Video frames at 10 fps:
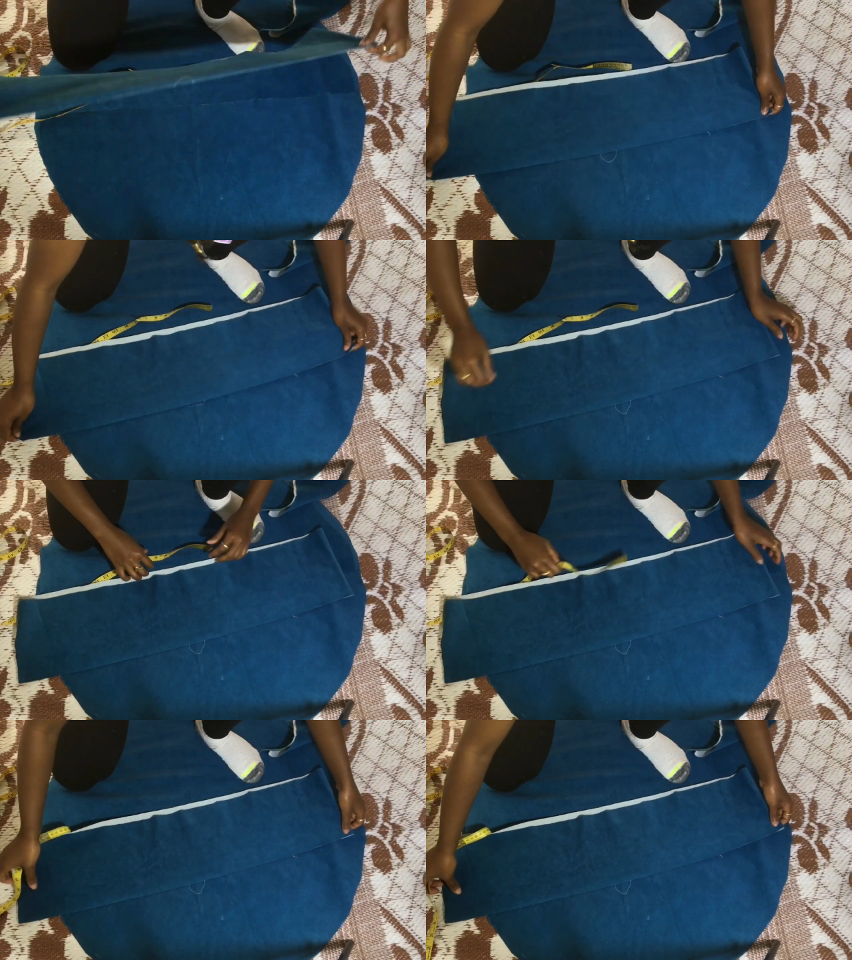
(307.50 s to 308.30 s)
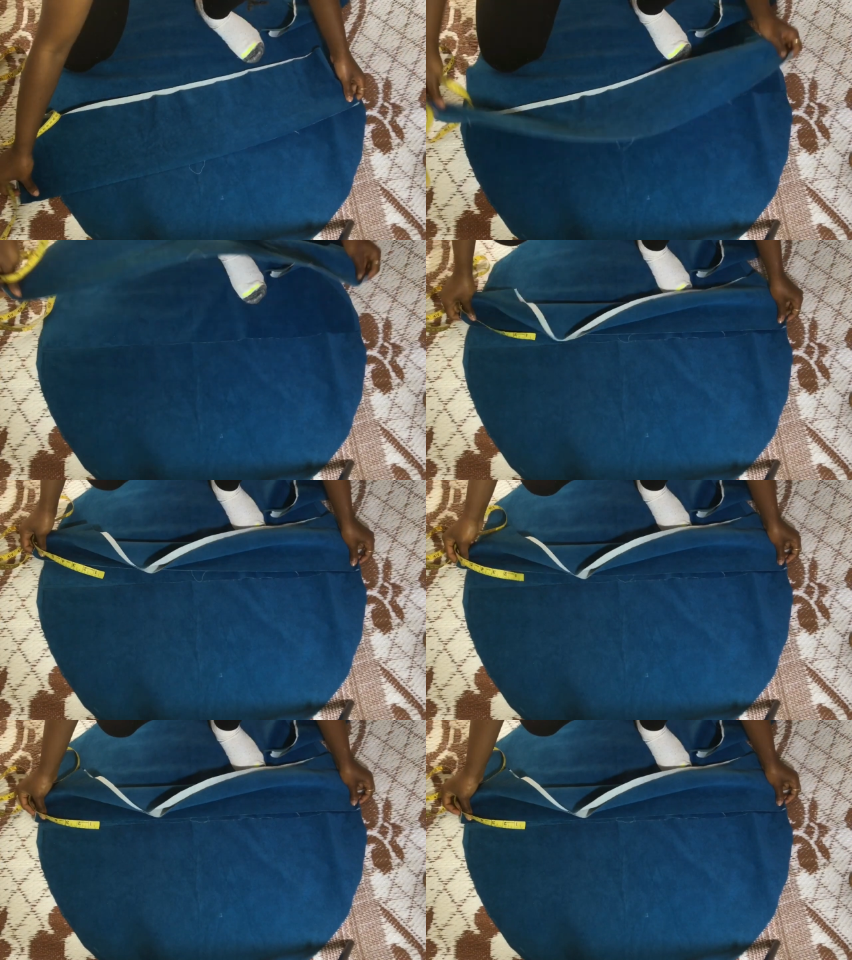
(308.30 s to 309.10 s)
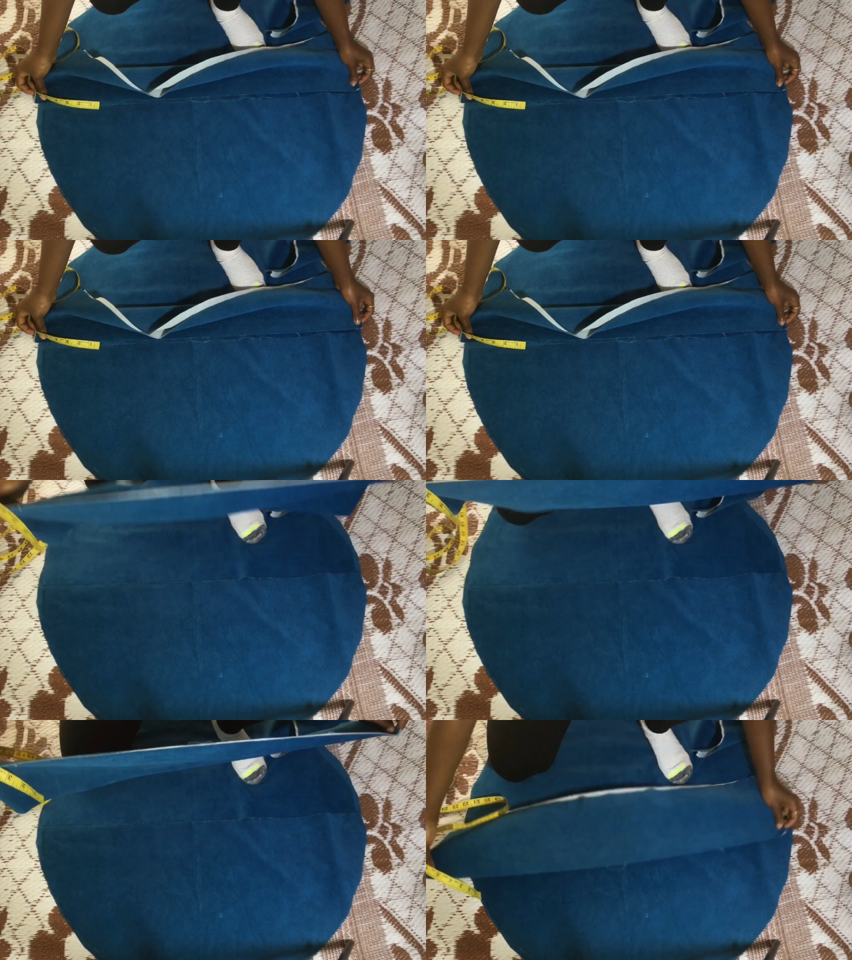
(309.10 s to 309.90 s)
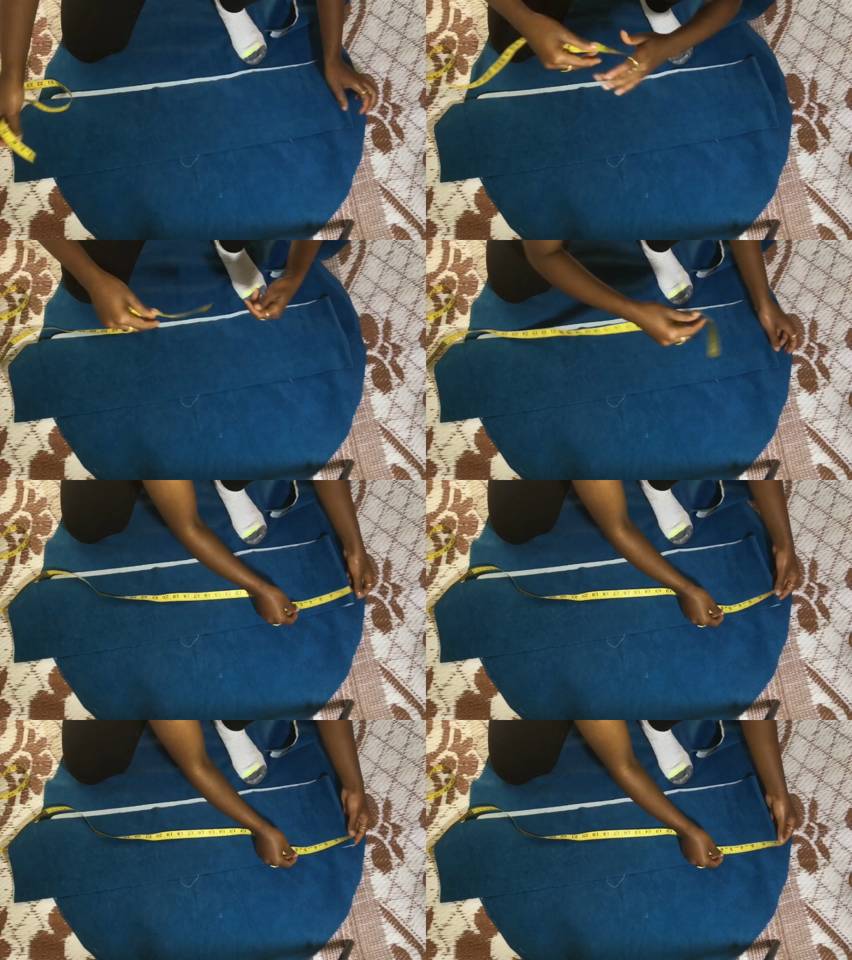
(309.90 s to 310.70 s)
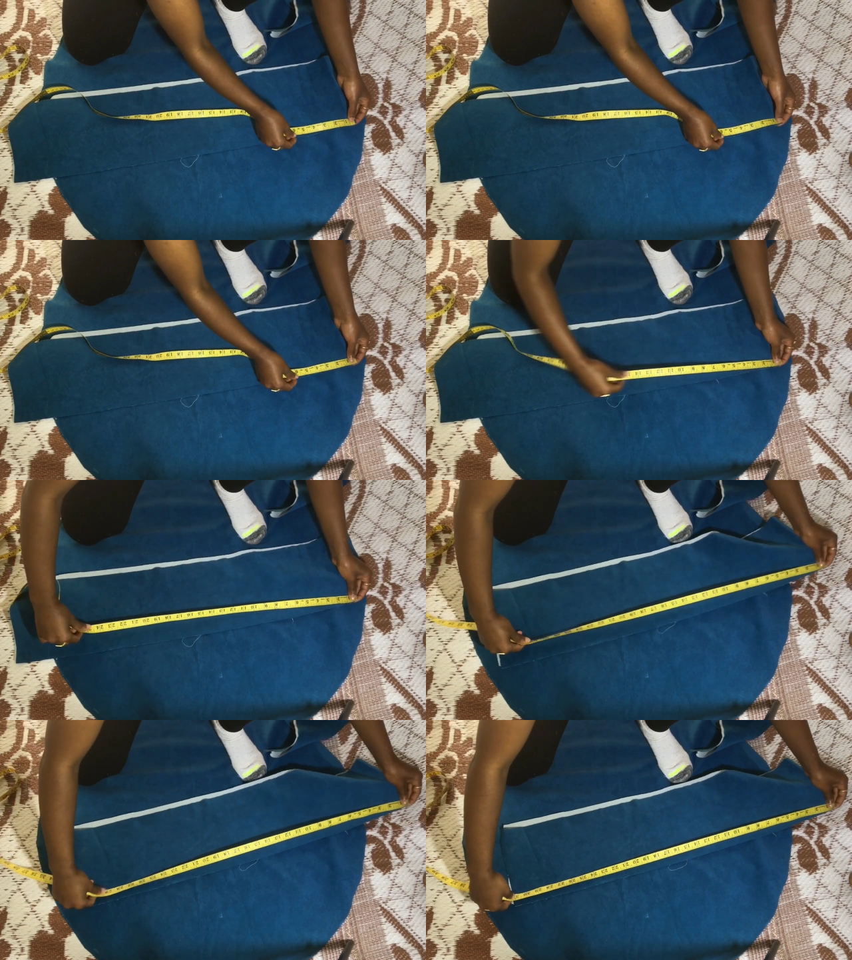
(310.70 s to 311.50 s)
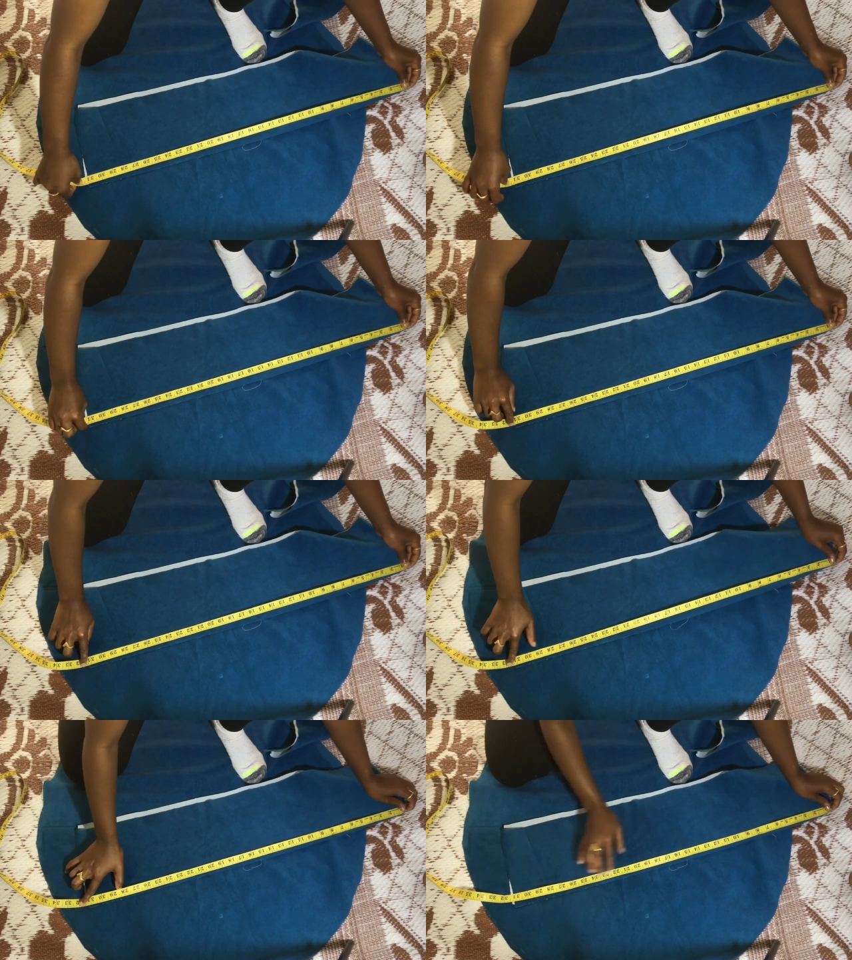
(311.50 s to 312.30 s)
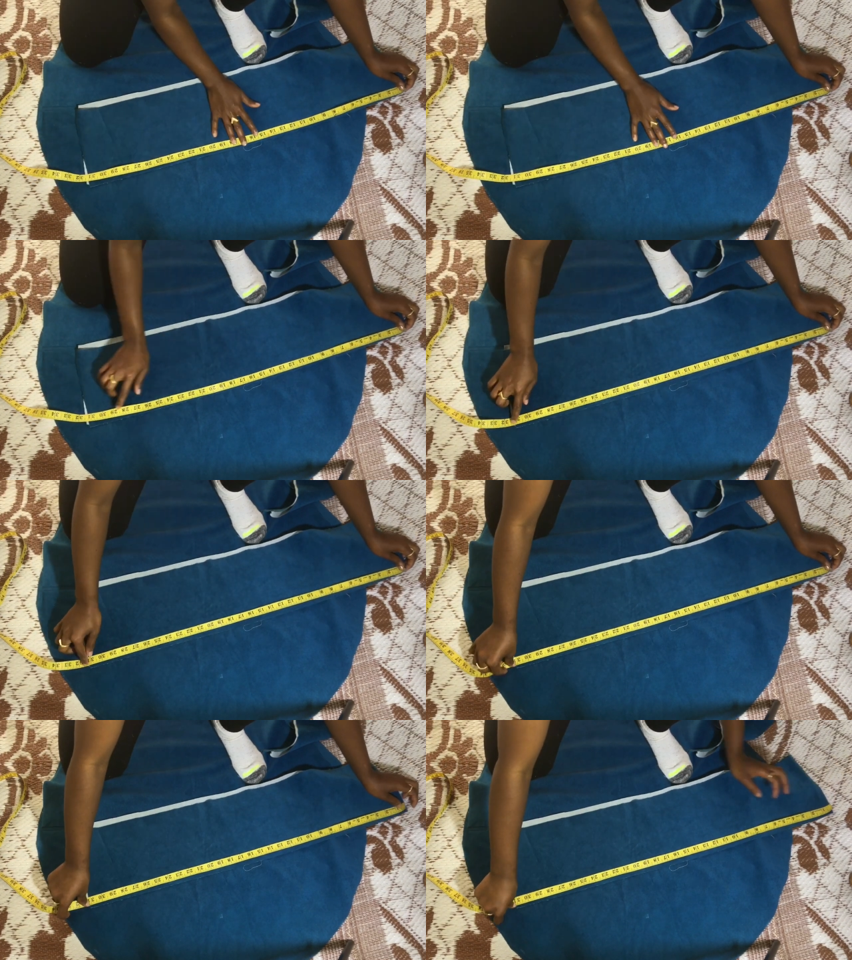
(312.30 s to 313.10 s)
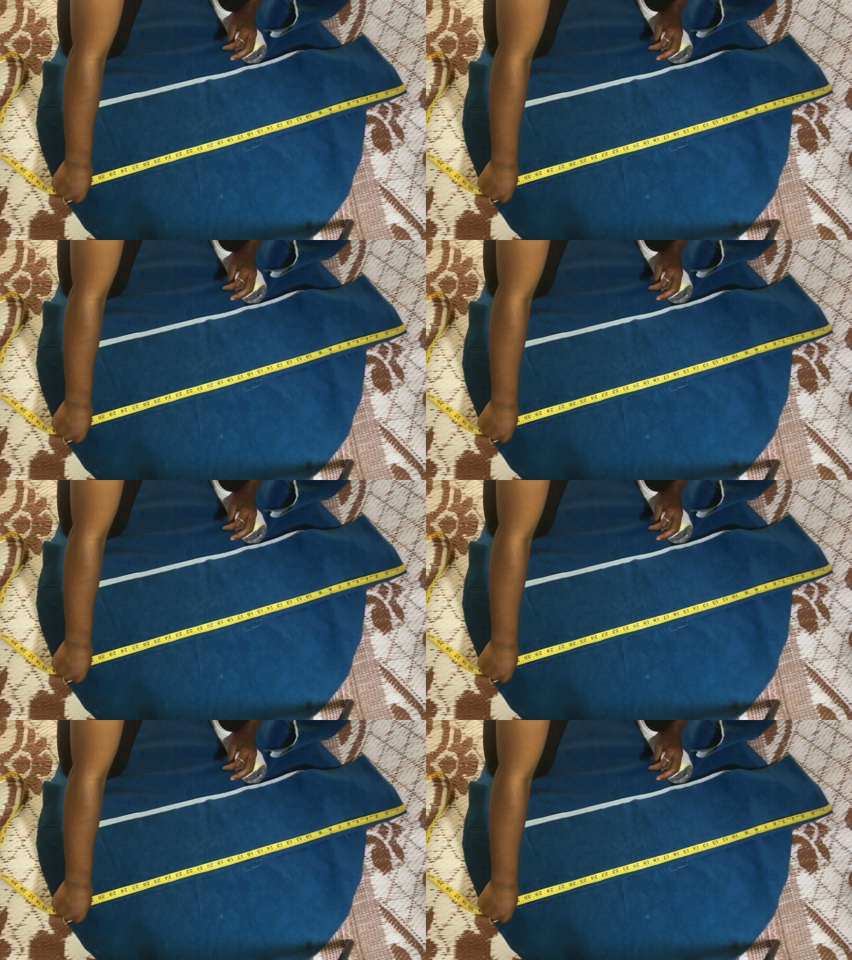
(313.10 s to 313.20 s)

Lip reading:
(no speaker visible)